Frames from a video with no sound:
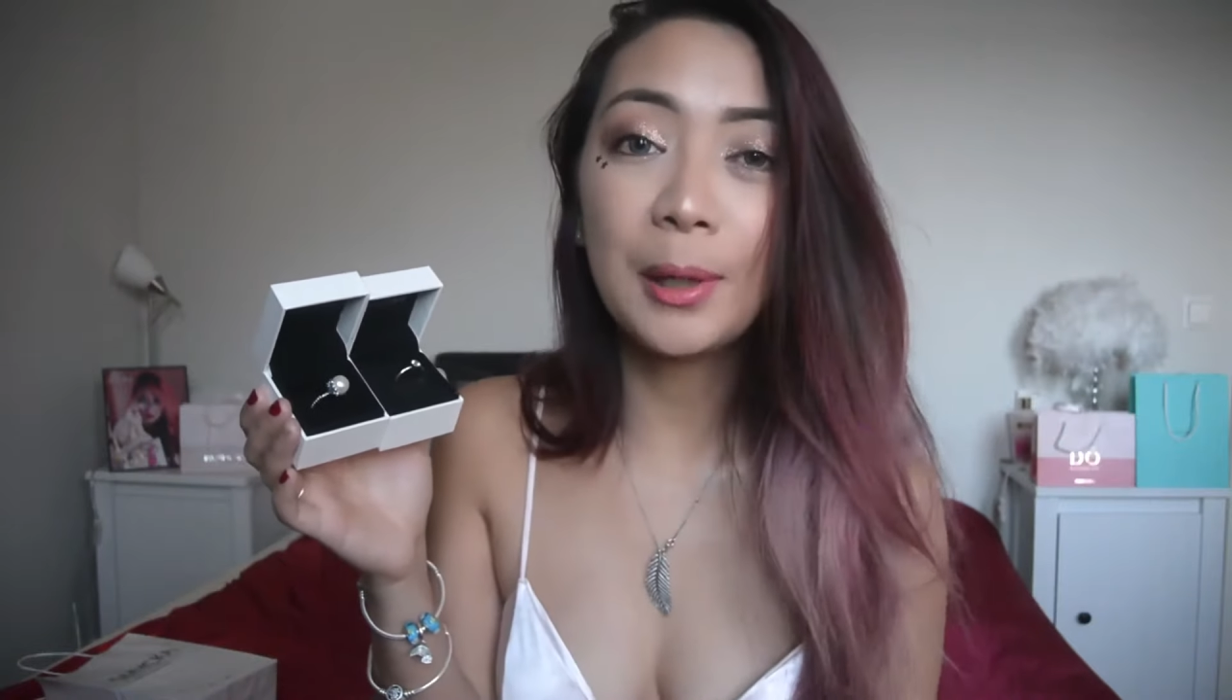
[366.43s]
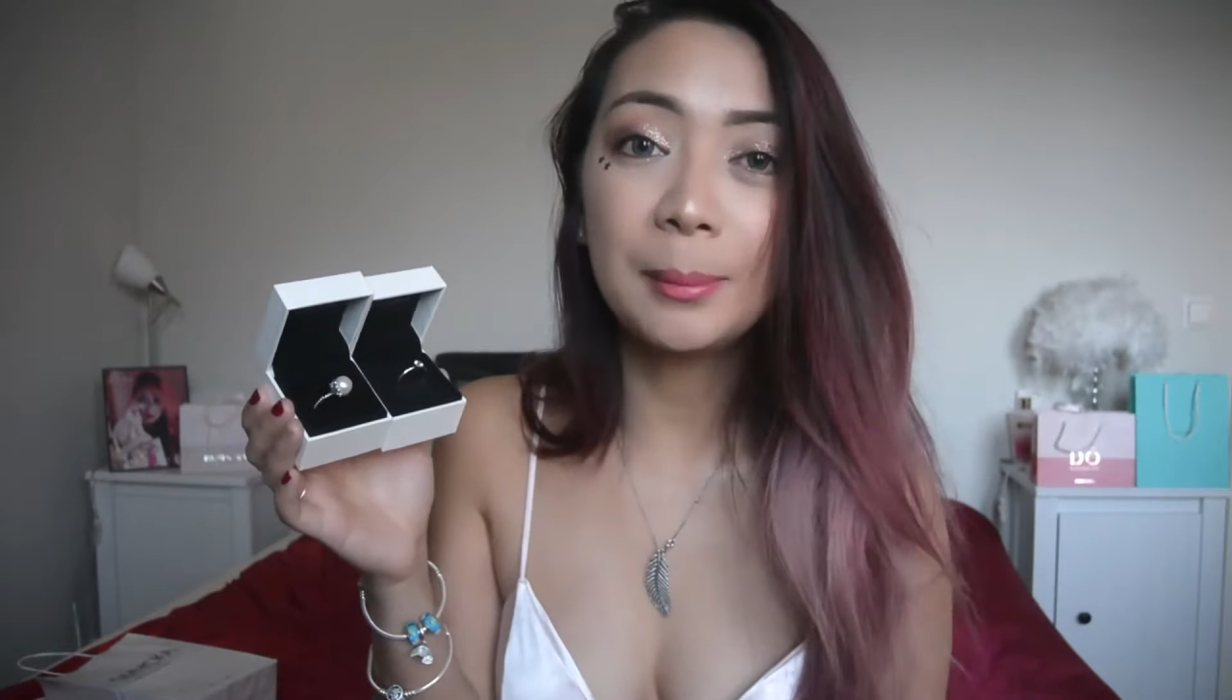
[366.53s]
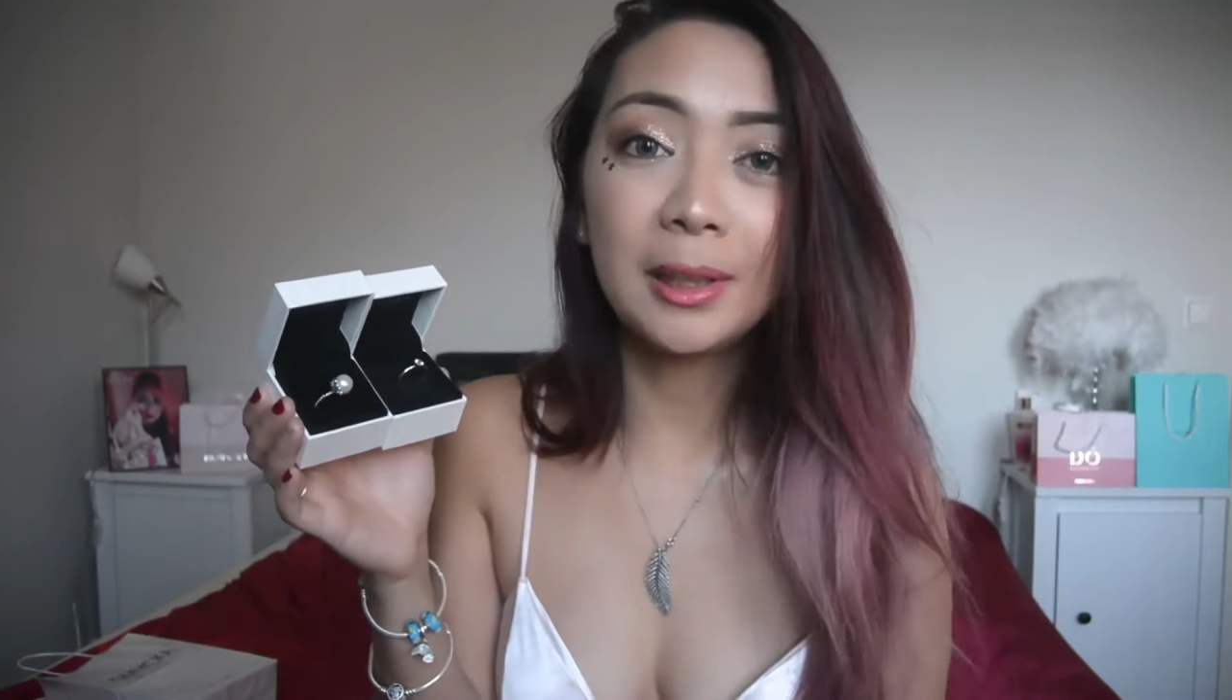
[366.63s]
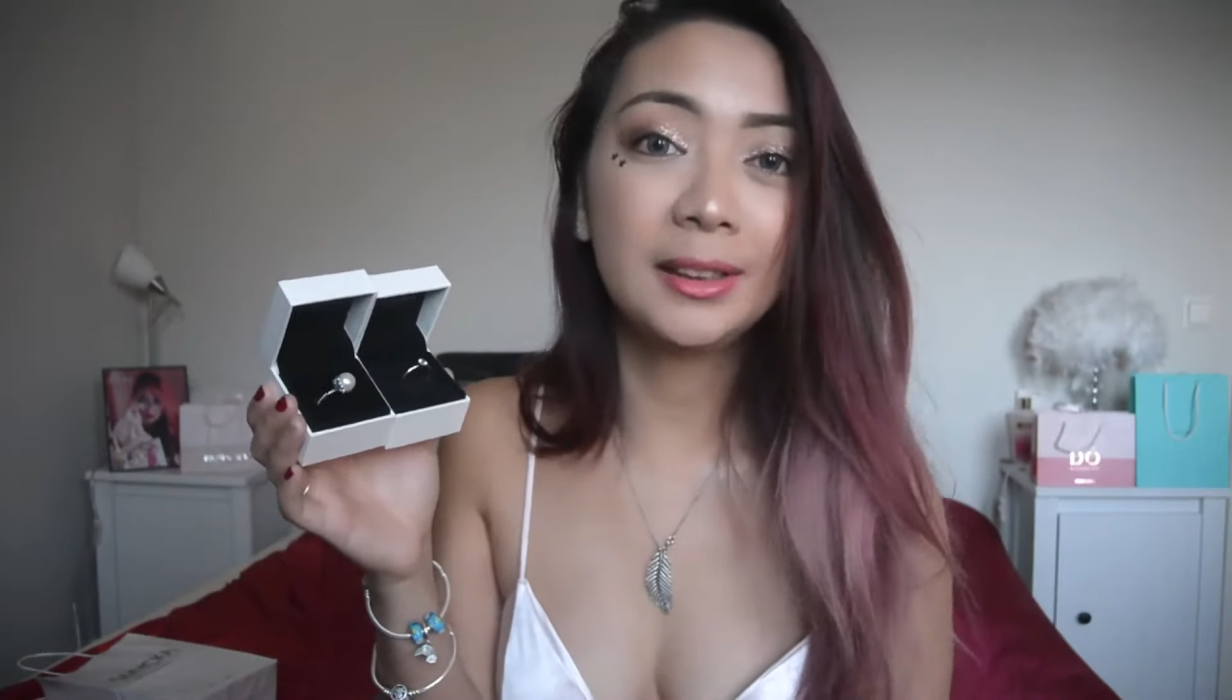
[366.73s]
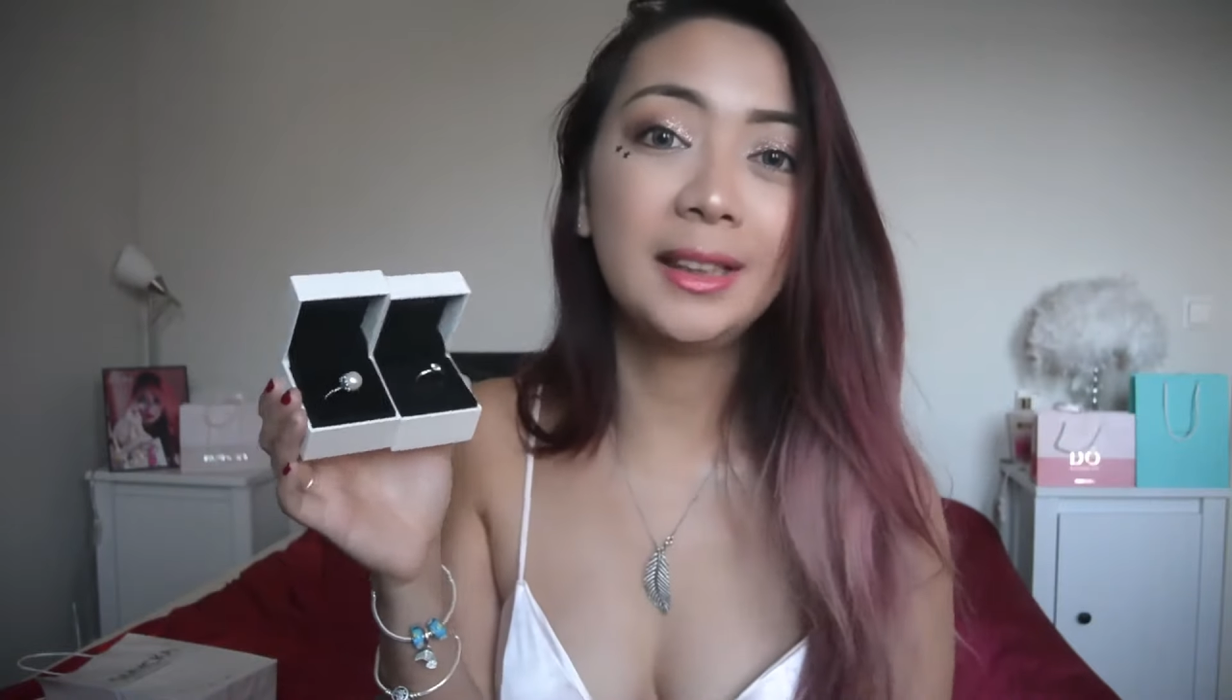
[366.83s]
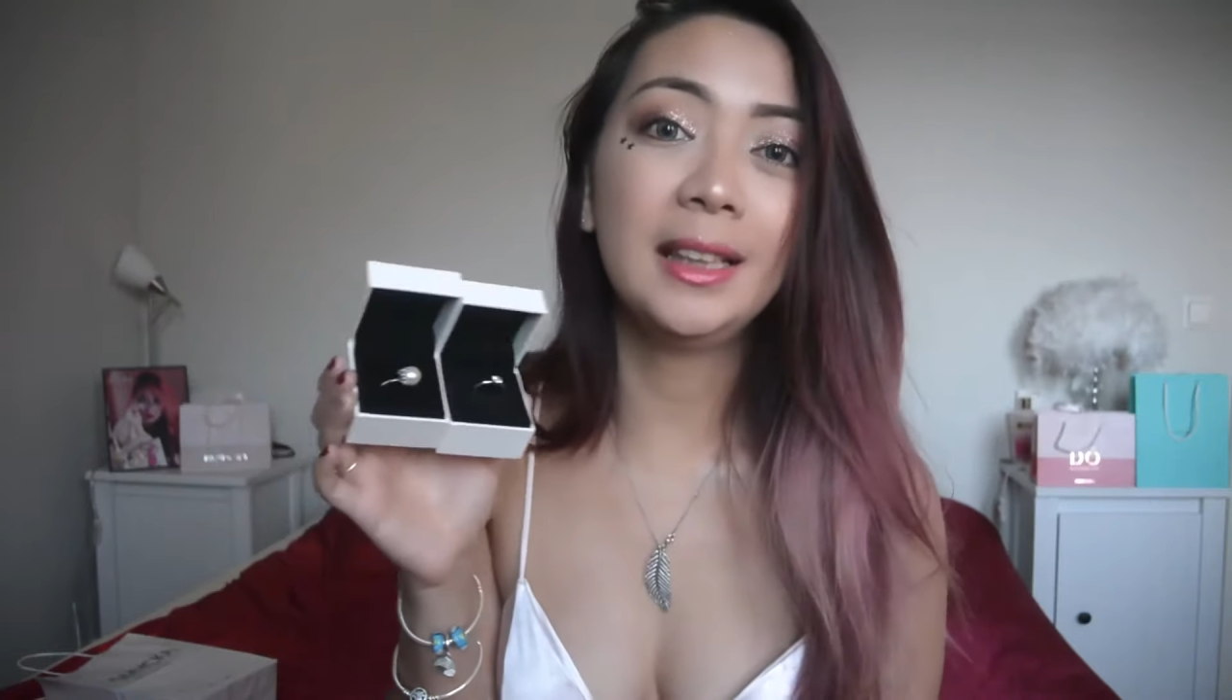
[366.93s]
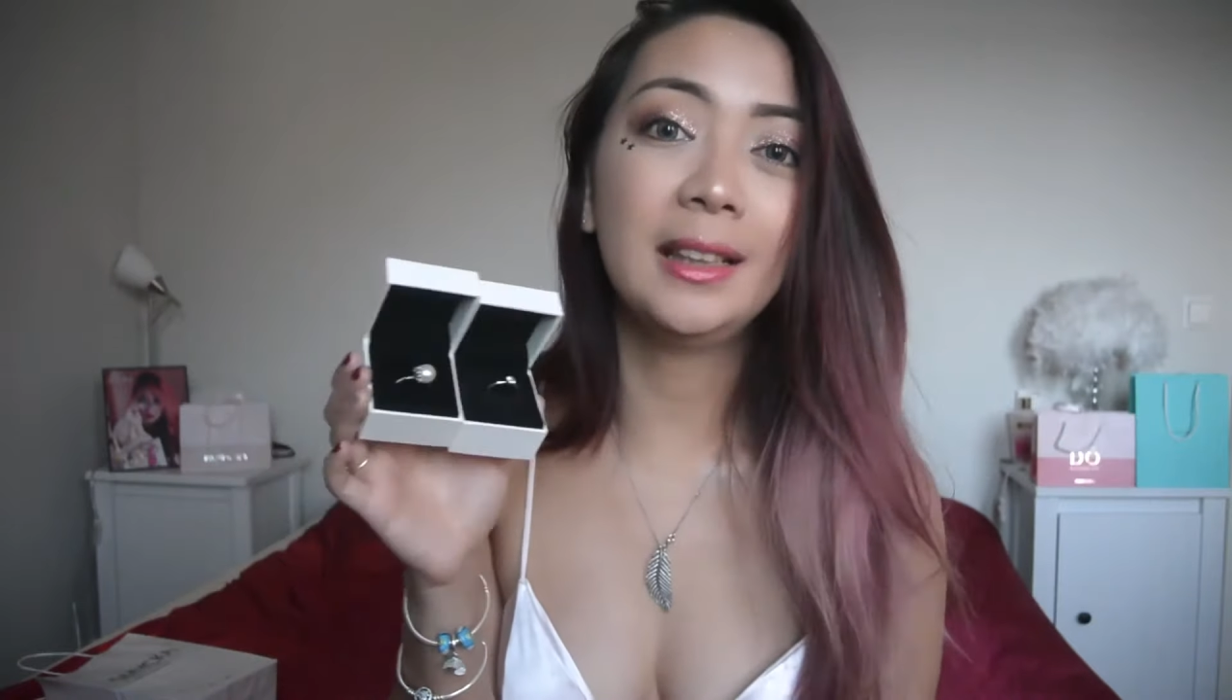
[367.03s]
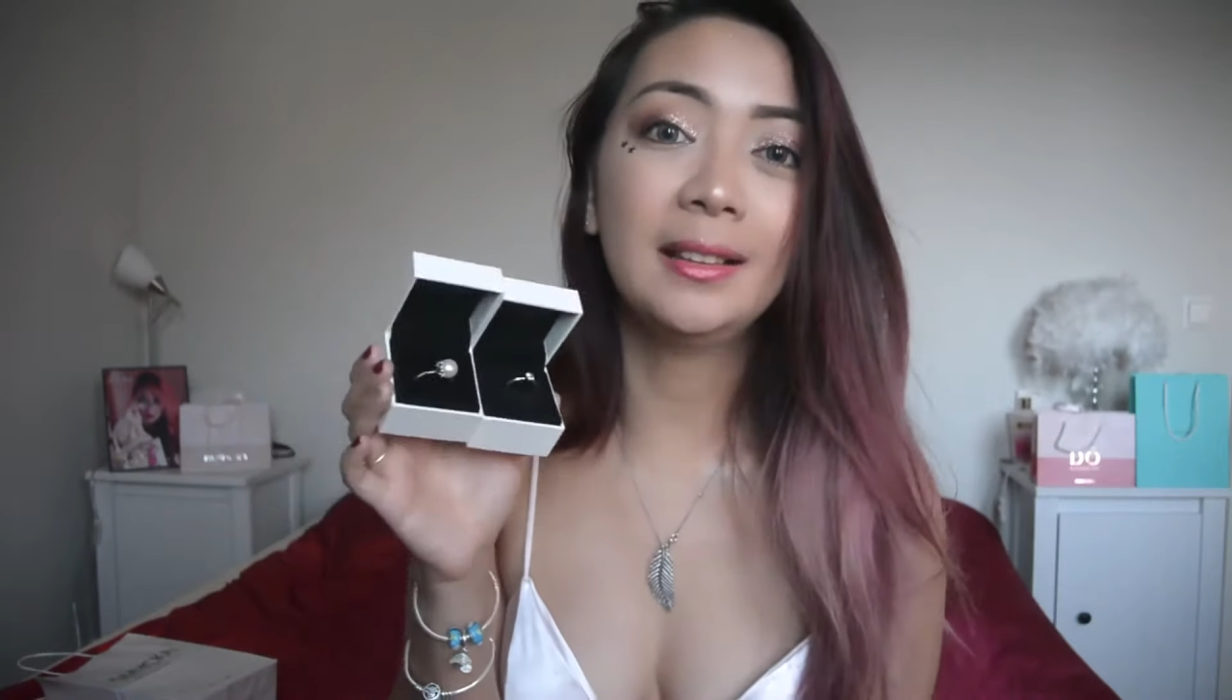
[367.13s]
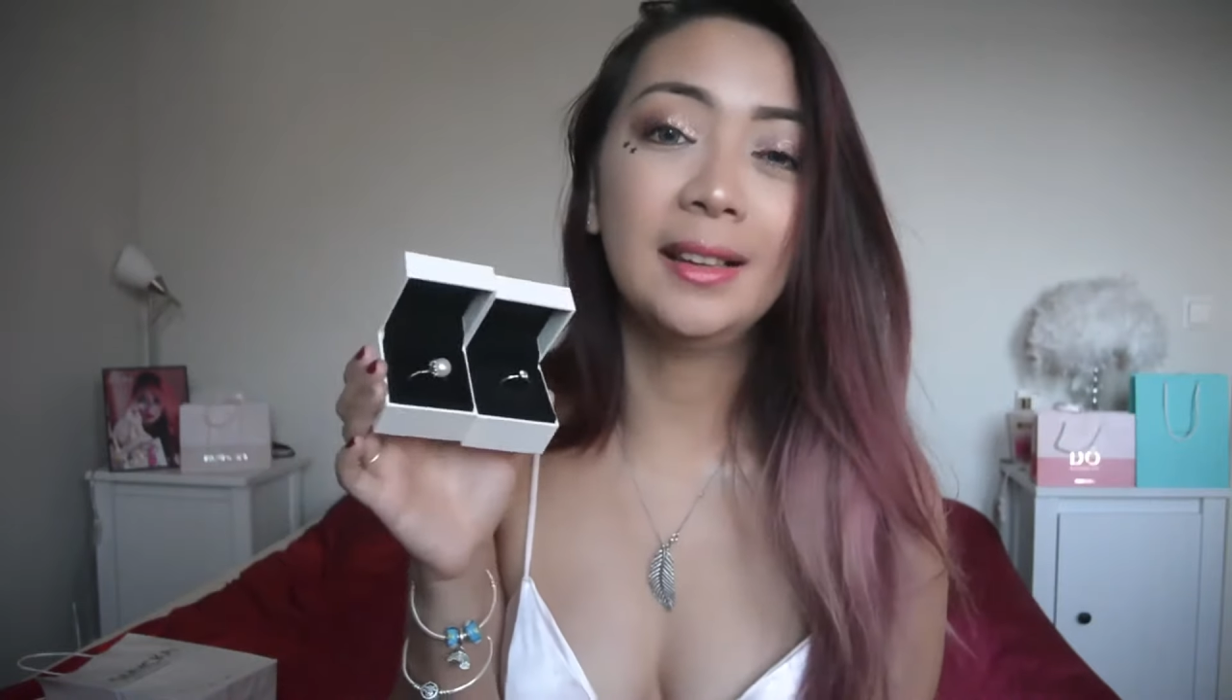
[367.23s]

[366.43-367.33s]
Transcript: I'm not here,